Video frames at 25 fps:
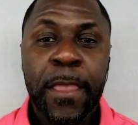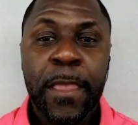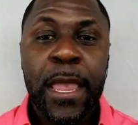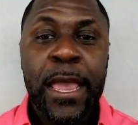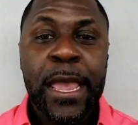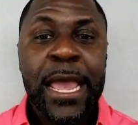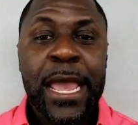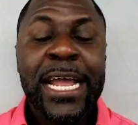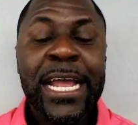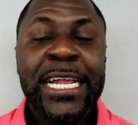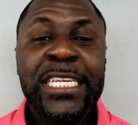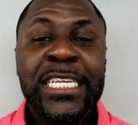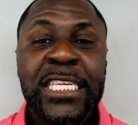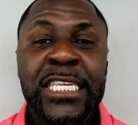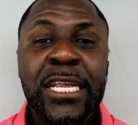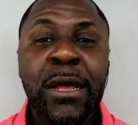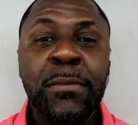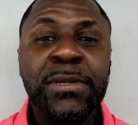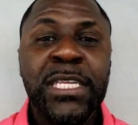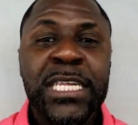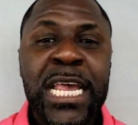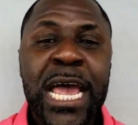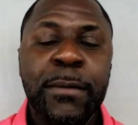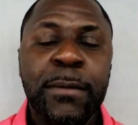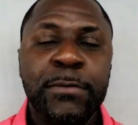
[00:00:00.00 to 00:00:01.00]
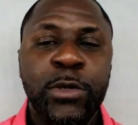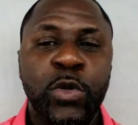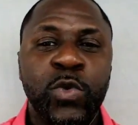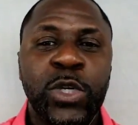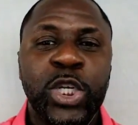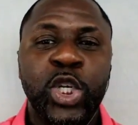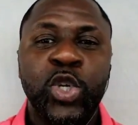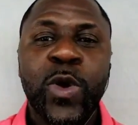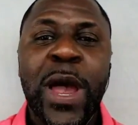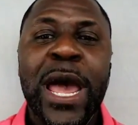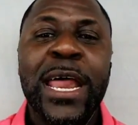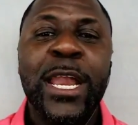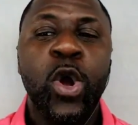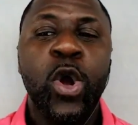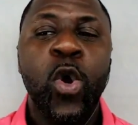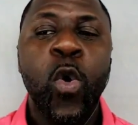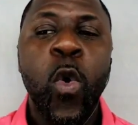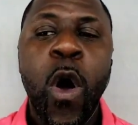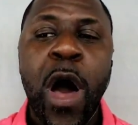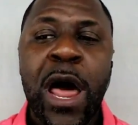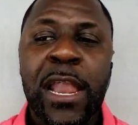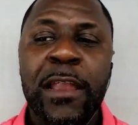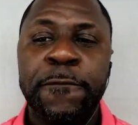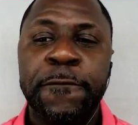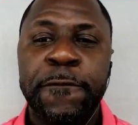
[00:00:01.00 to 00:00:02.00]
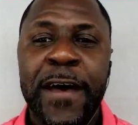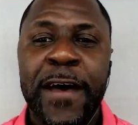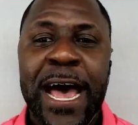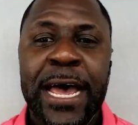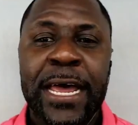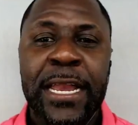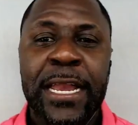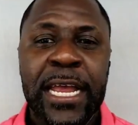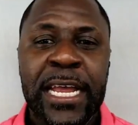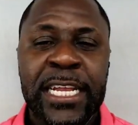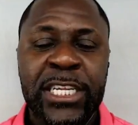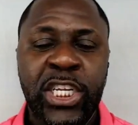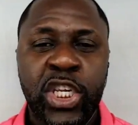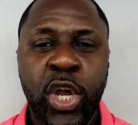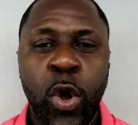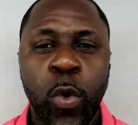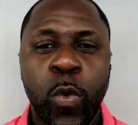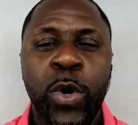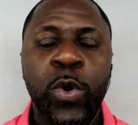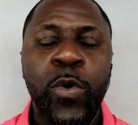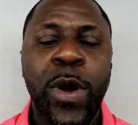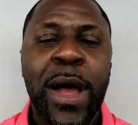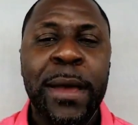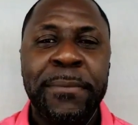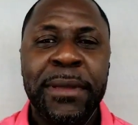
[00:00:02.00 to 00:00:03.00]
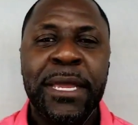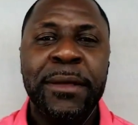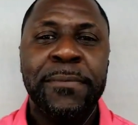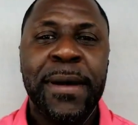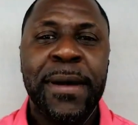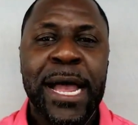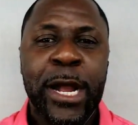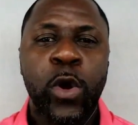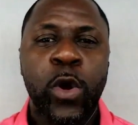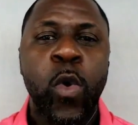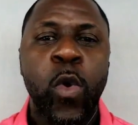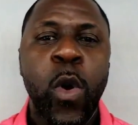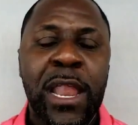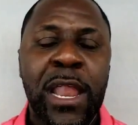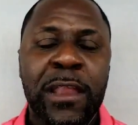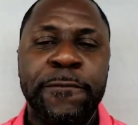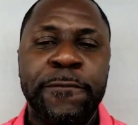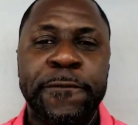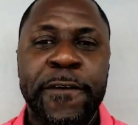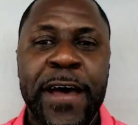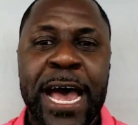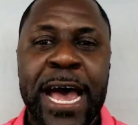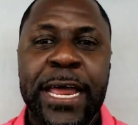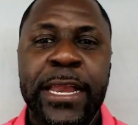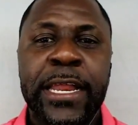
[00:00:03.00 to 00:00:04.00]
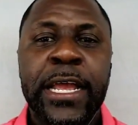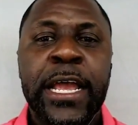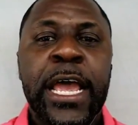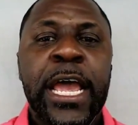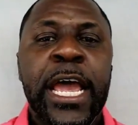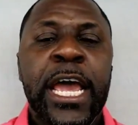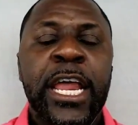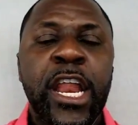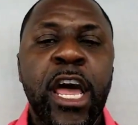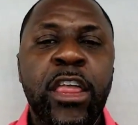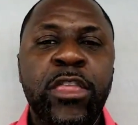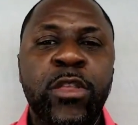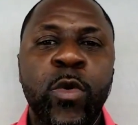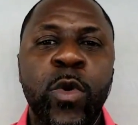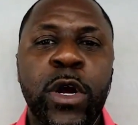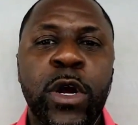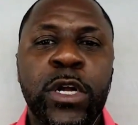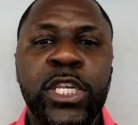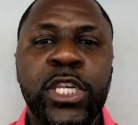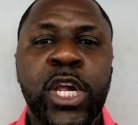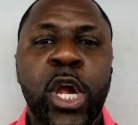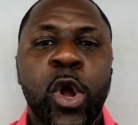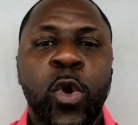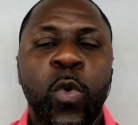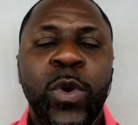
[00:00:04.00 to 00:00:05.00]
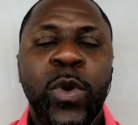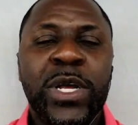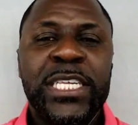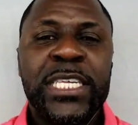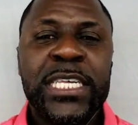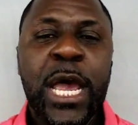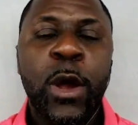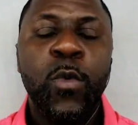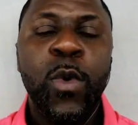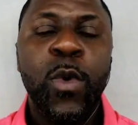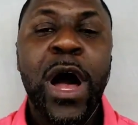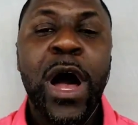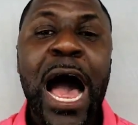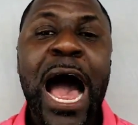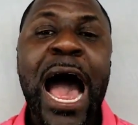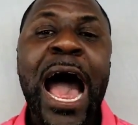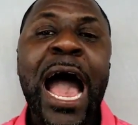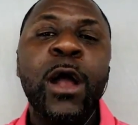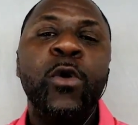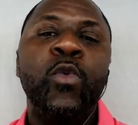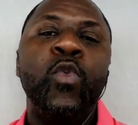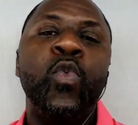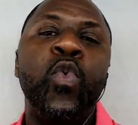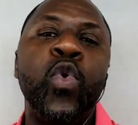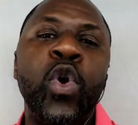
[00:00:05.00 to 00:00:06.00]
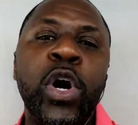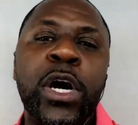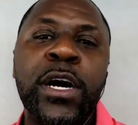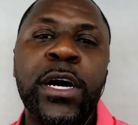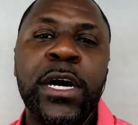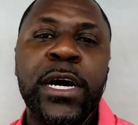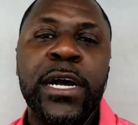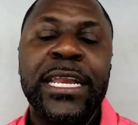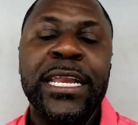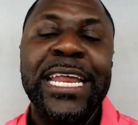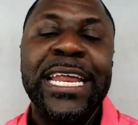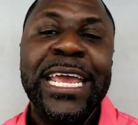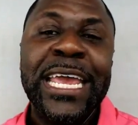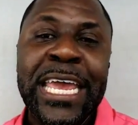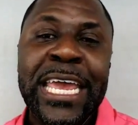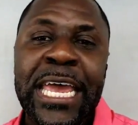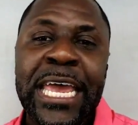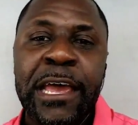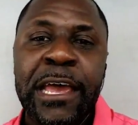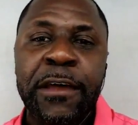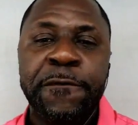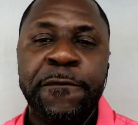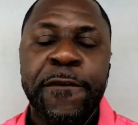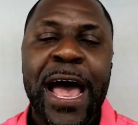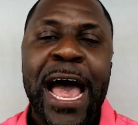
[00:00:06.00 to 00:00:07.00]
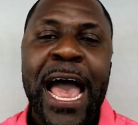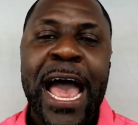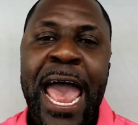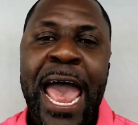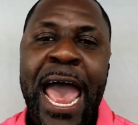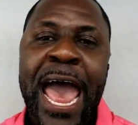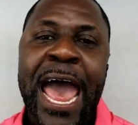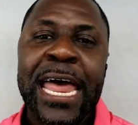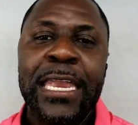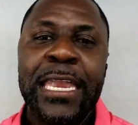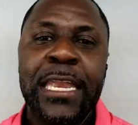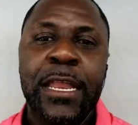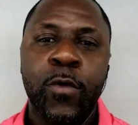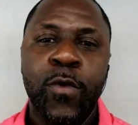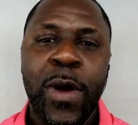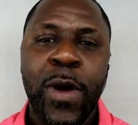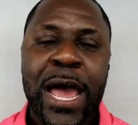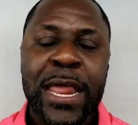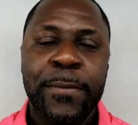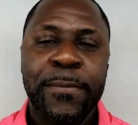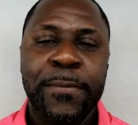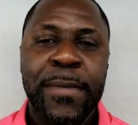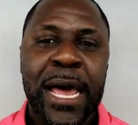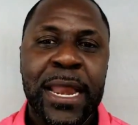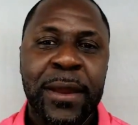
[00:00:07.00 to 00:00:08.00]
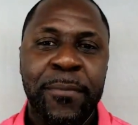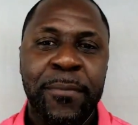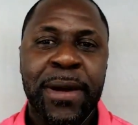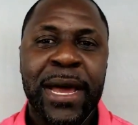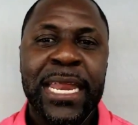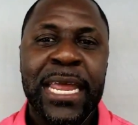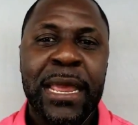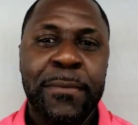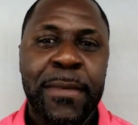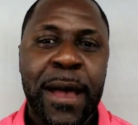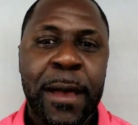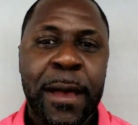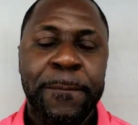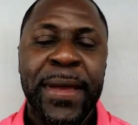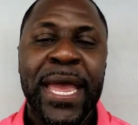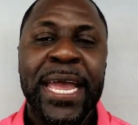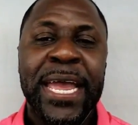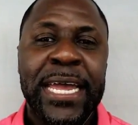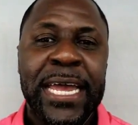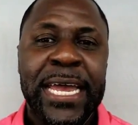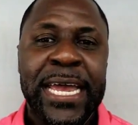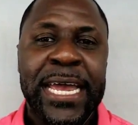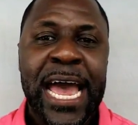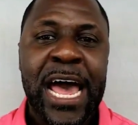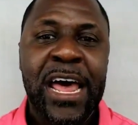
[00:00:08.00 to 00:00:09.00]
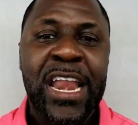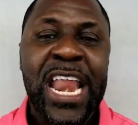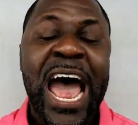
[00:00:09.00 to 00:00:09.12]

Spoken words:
And sometimes we try to qualify it. And so what do I mean by qualified? In other words, we say, well, I would if I had the right amount of money in my bank account.